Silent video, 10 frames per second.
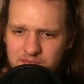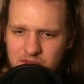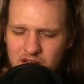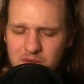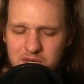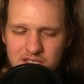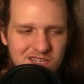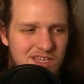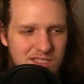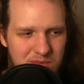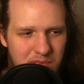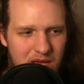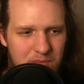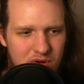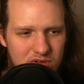And I'm not saying he's a
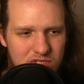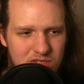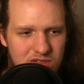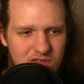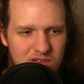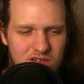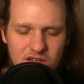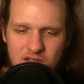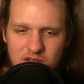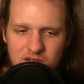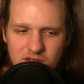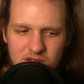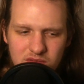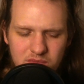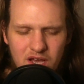bad person
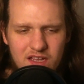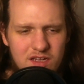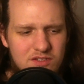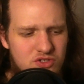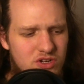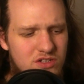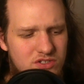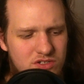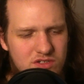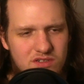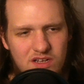by any stretch.